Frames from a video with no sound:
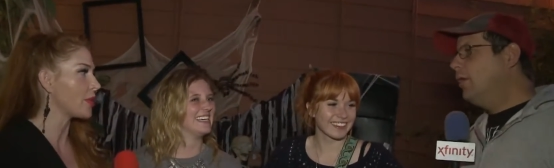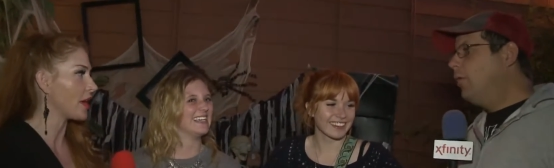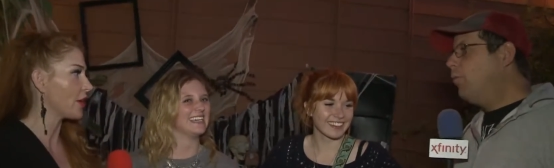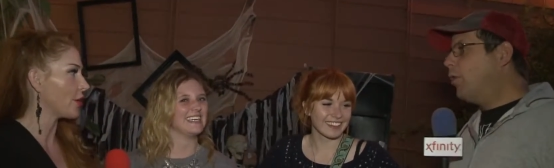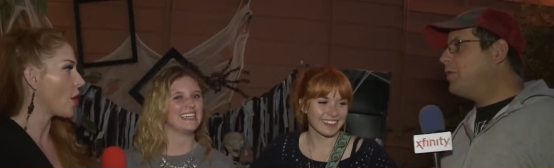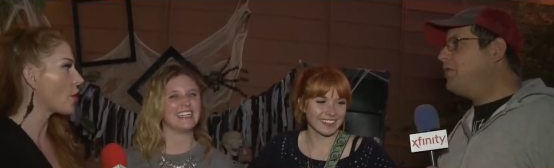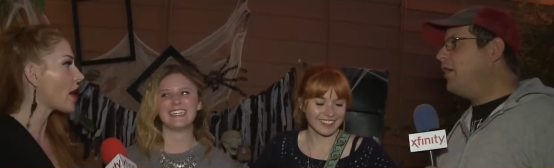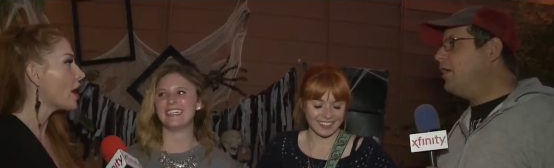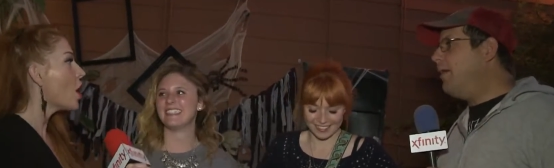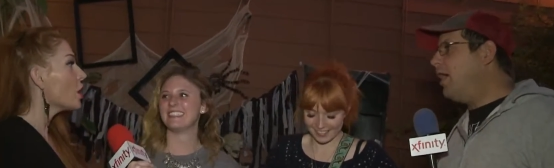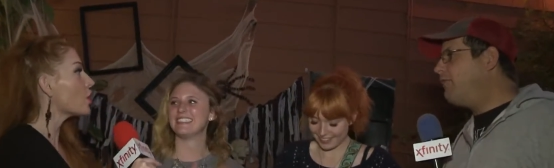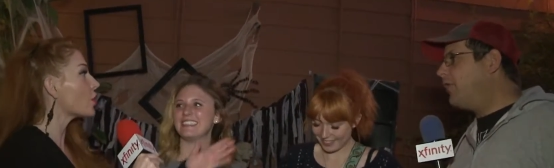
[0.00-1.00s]
Speaker 1: by you. What are we okay, talking
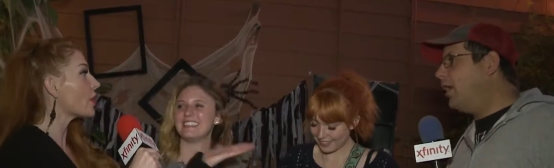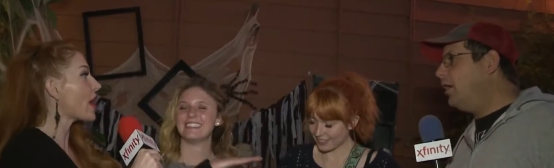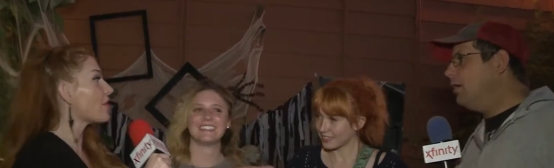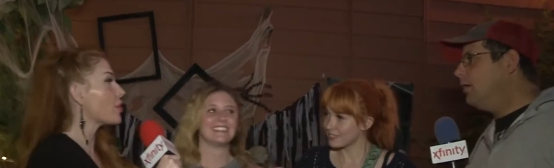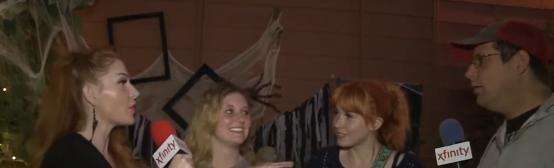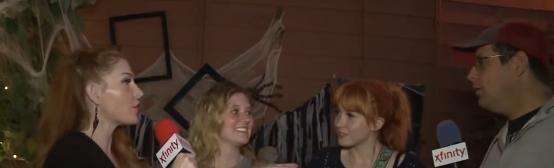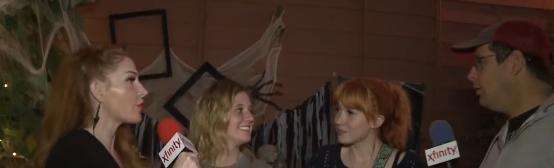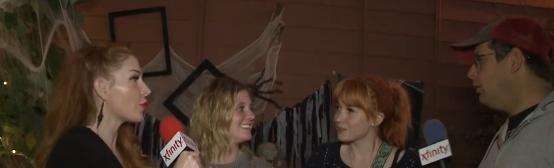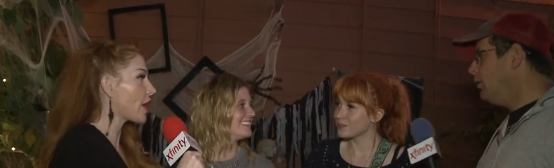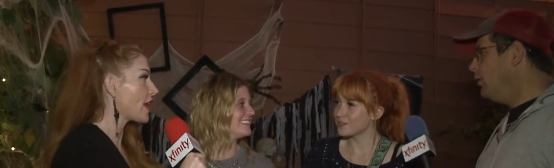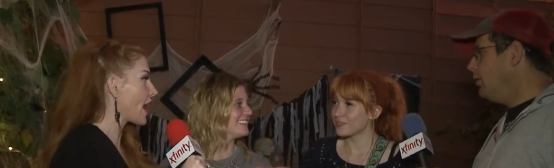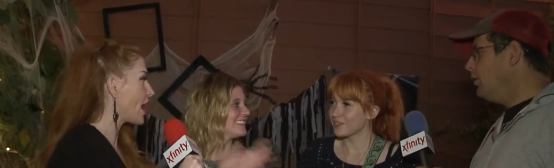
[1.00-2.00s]
about? Look, we have a beautiful
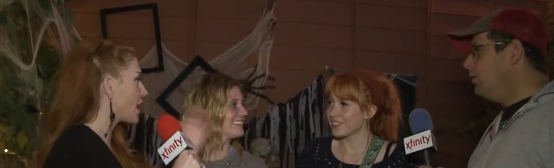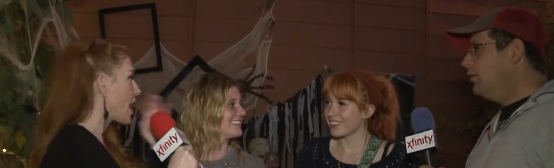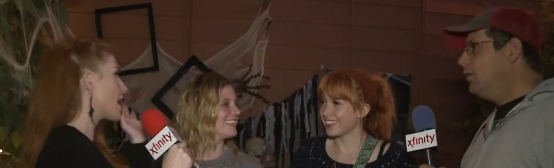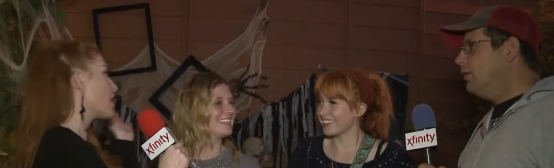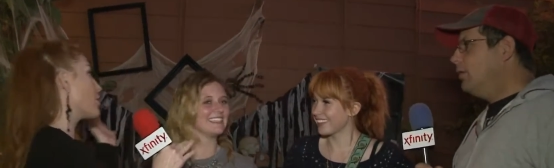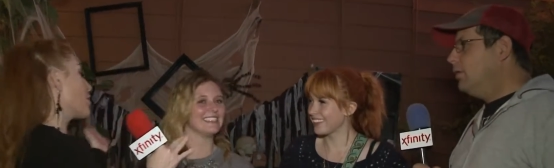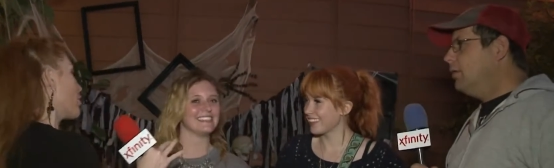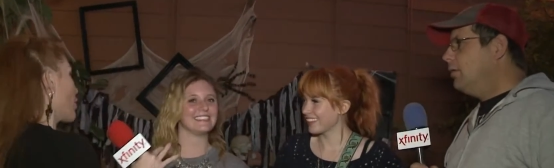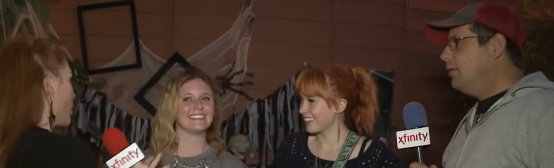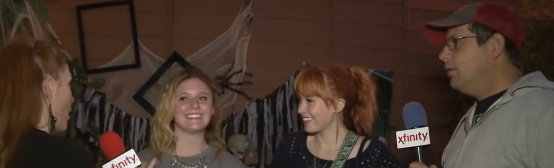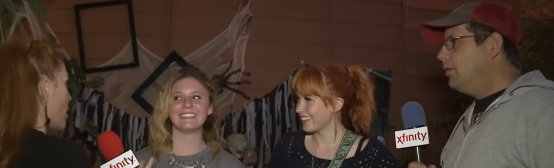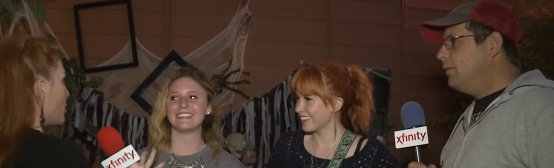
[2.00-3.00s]
redhead and a
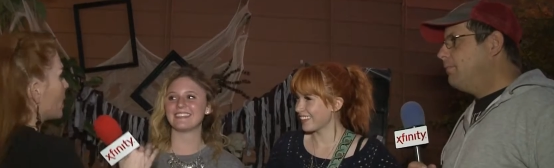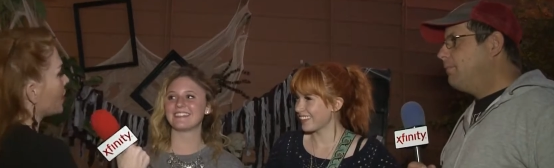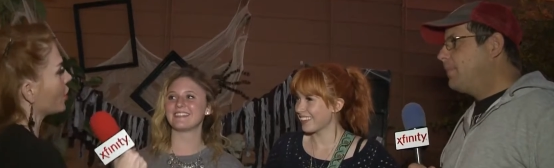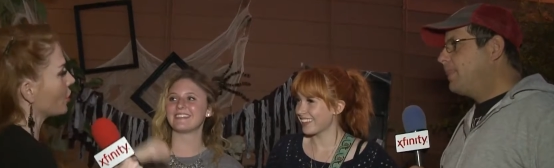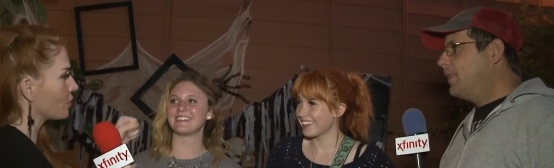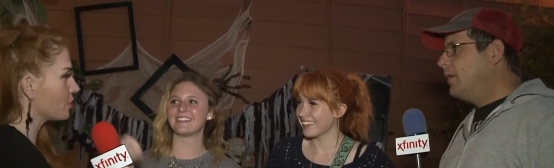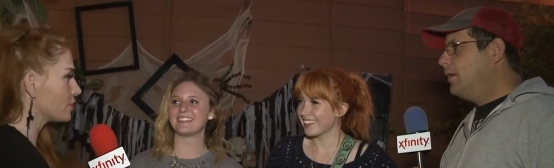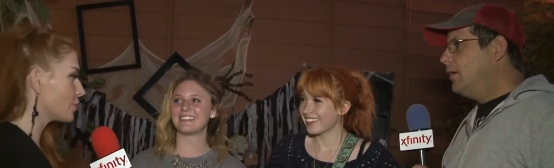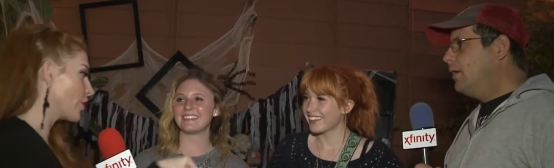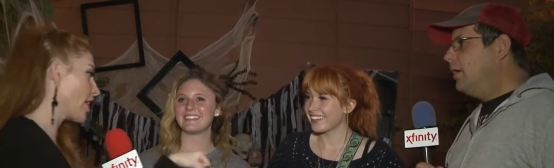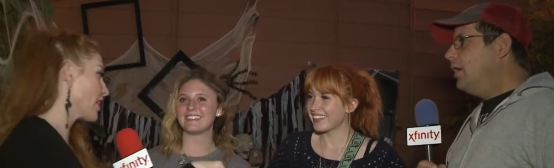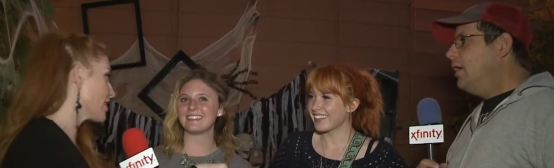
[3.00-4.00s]
beautiful blonde, but you know,
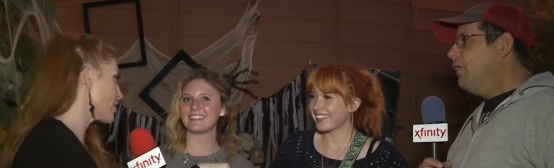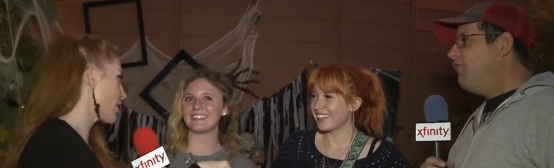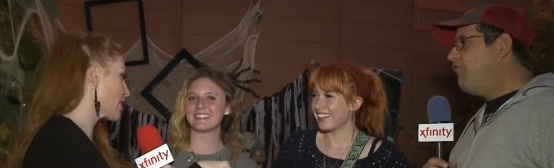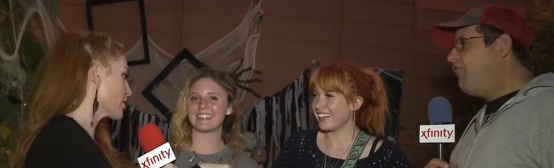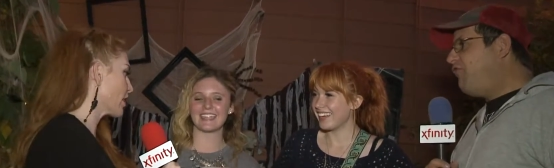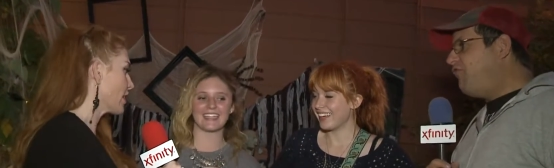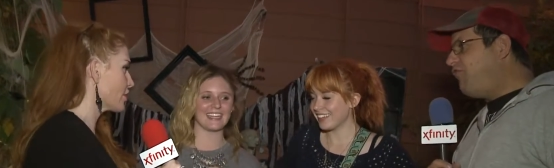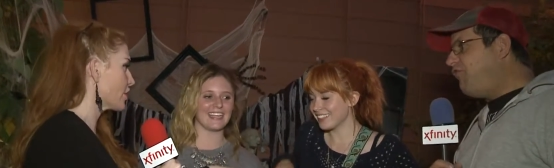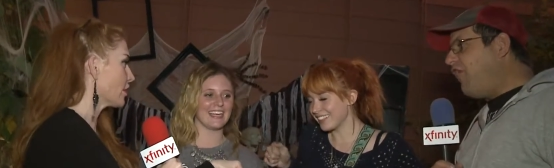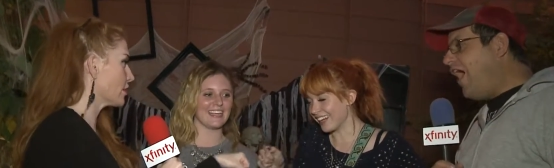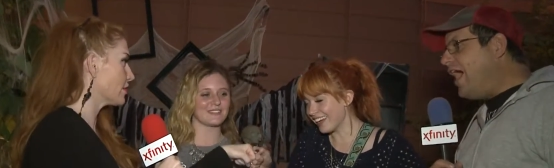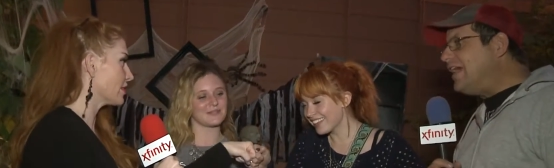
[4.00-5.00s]
redheads, we got to like
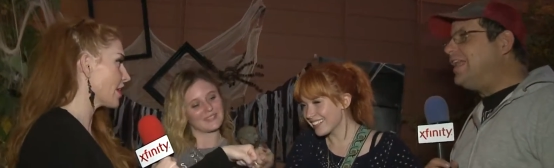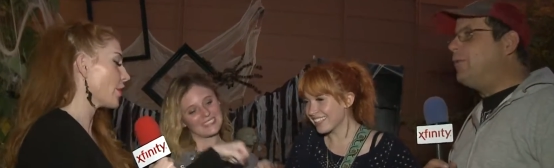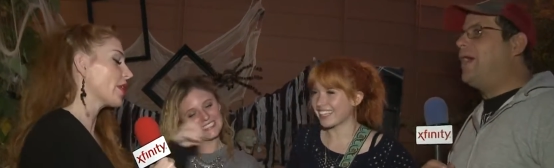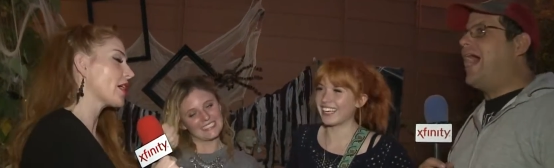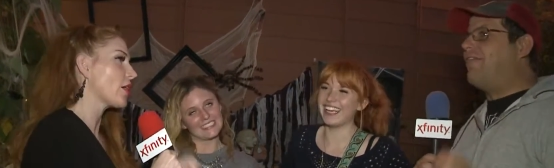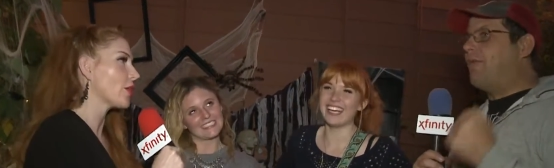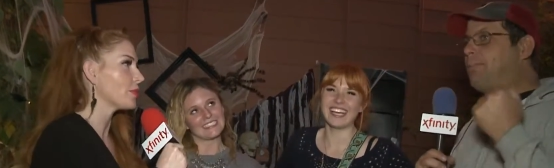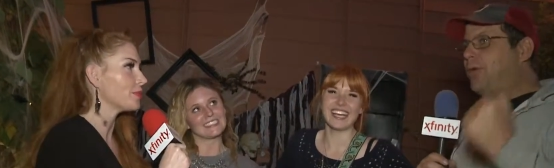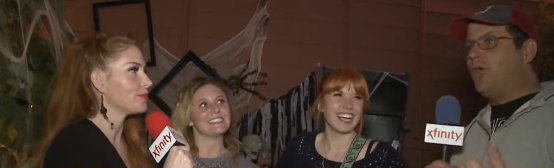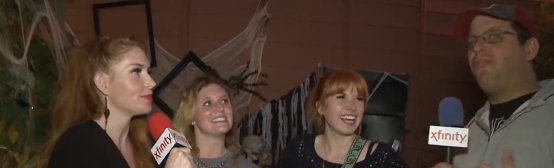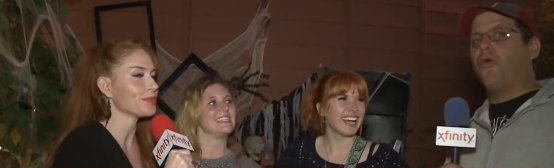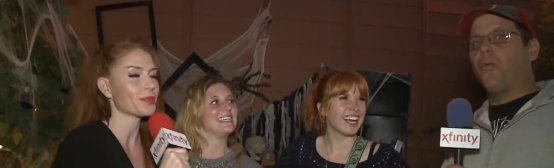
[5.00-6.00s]
share. Finally, we, we have a
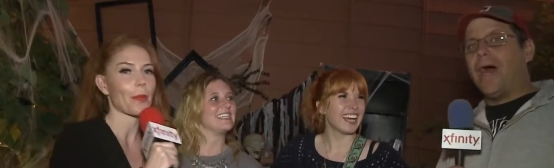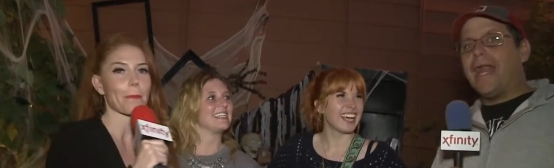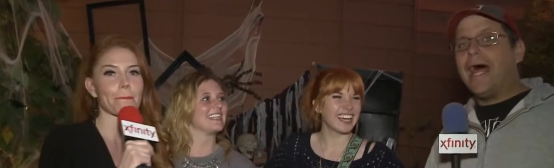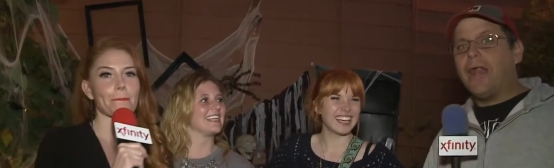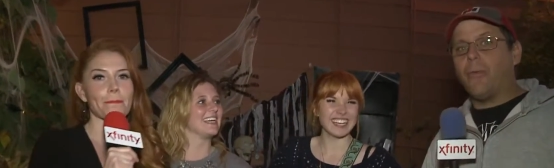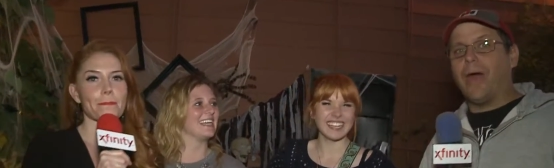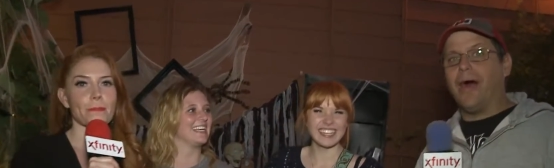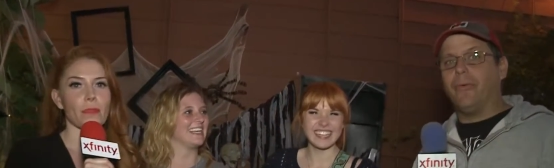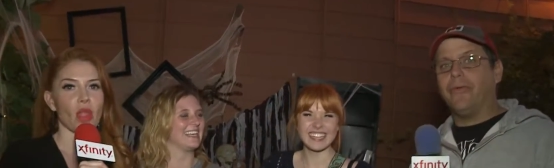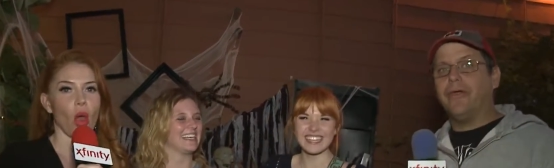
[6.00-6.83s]
beautiful
Speaker 2: redhead around.